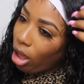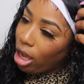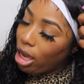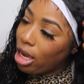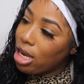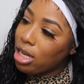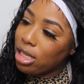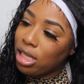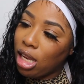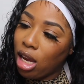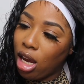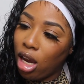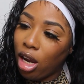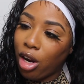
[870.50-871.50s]
is
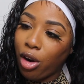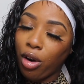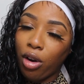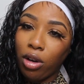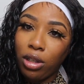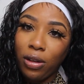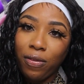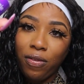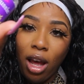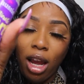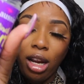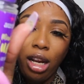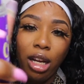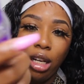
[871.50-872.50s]
the curl
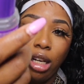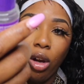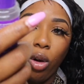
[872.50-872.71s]
define